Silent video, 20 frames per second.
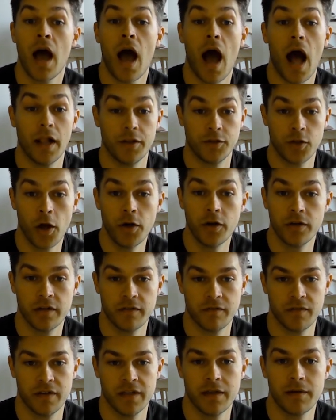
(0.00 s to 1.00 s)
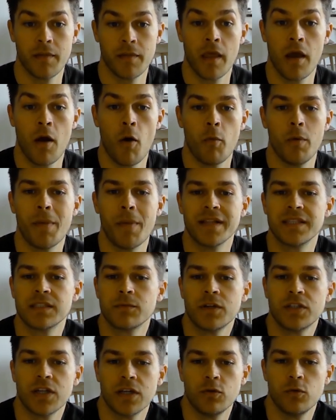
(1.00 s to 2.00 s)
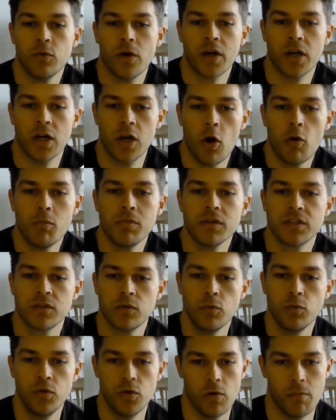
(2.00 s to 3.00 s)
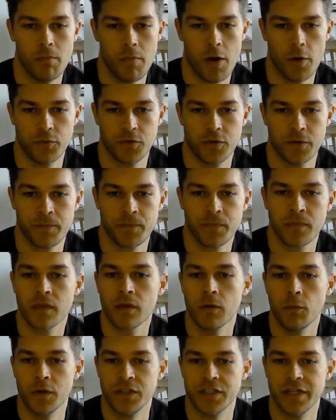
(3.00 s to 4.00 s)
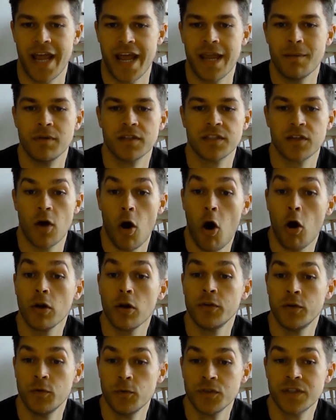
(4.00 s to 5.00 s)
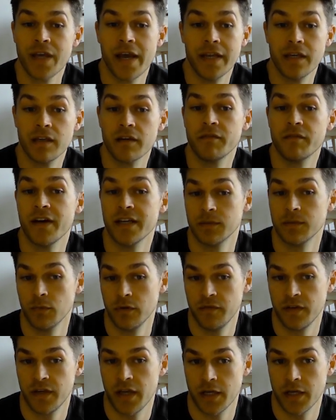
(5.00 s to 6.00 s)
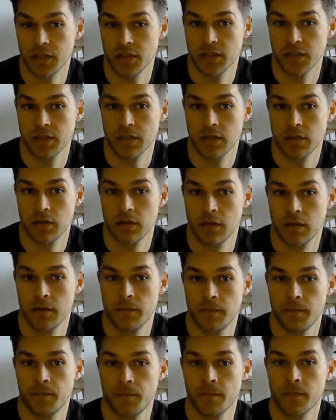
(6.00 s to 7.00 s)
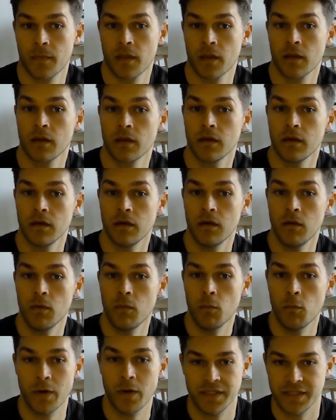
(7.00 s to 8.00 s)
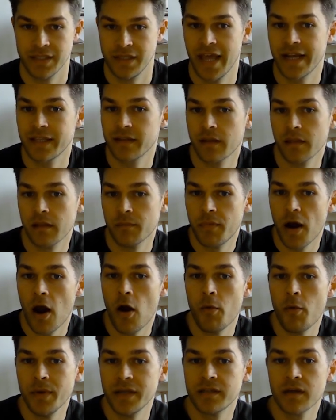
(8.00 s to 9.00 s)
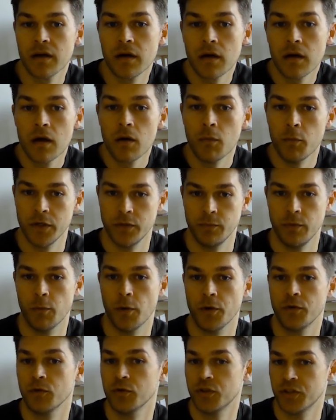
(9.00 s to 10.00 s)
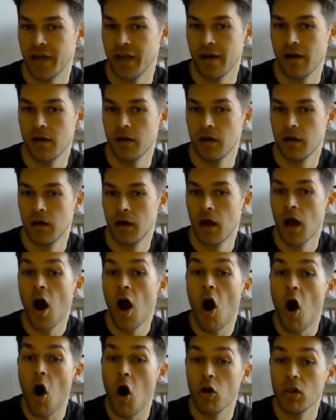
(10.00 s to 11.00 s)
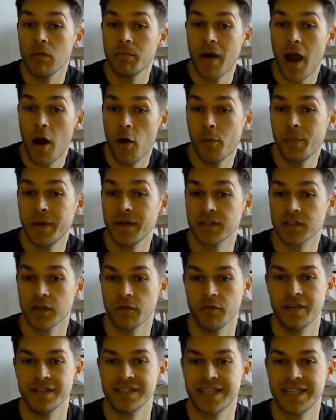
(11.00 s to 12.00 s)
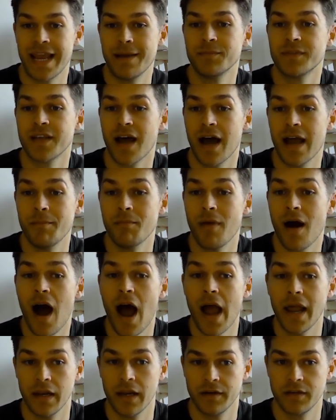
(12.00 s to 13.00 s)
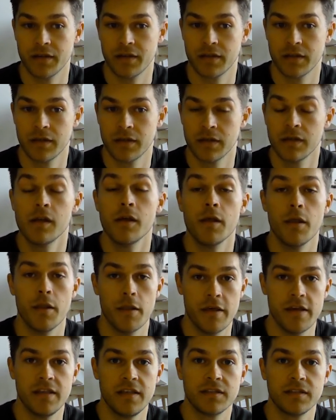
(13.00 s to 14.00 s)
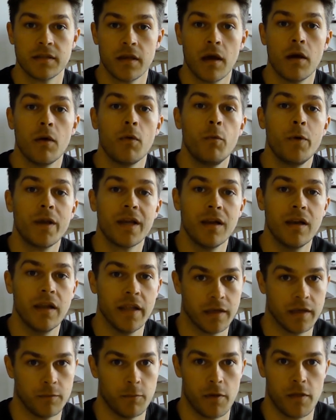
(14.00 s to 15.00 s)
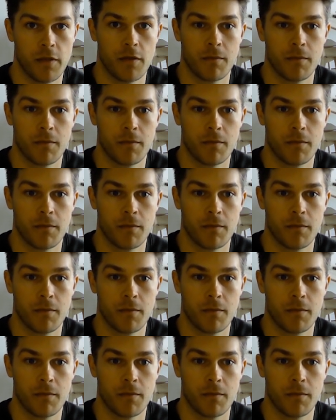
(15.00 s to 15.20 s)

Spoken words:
Alternatively, we might switch into a global studio mode, which enables all user interface modifications. When selecting the parameter which we want to share, all parameters of the same time are highlighted. These we can link with.